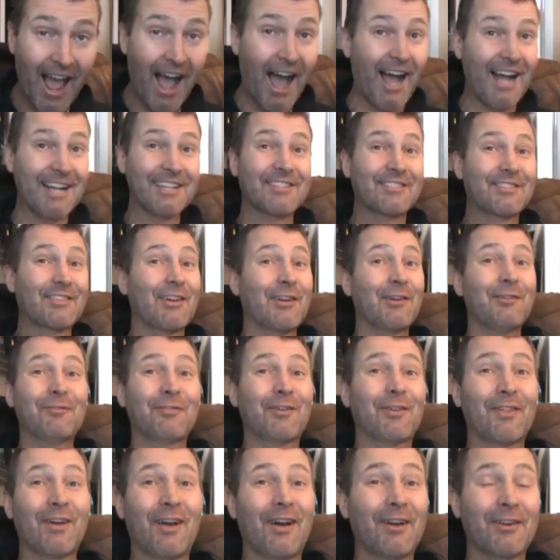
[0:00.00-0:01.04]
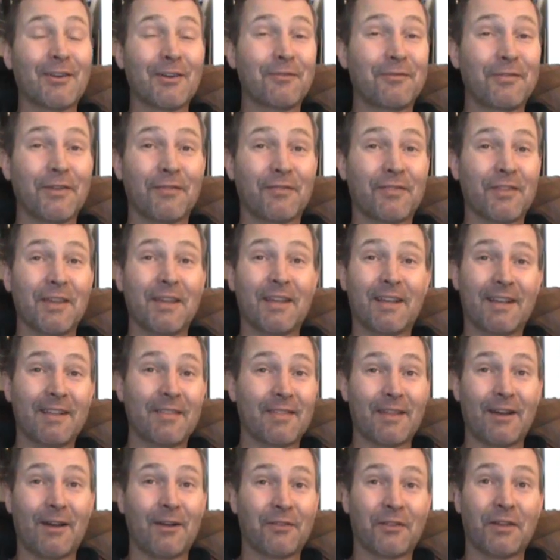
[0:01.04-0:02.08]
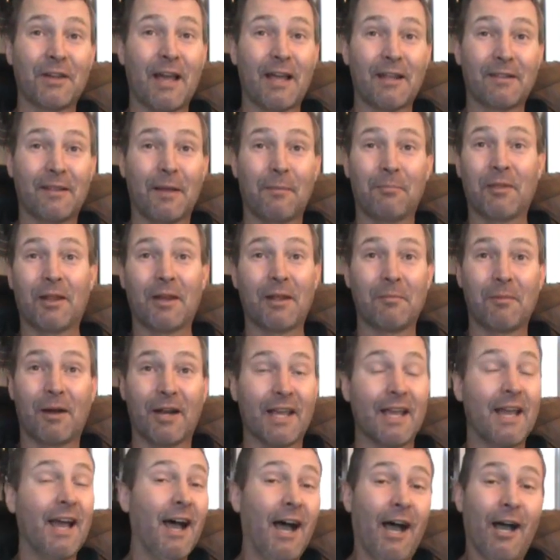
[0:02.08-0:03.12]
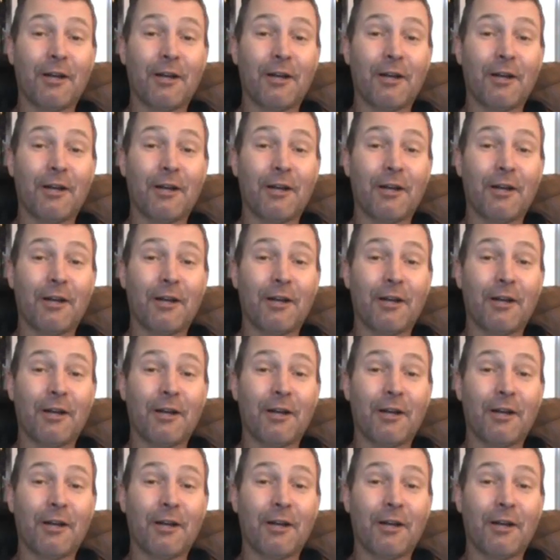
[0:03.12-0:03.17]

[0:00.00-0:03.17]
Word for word: I'd settle for the 150000 identity money.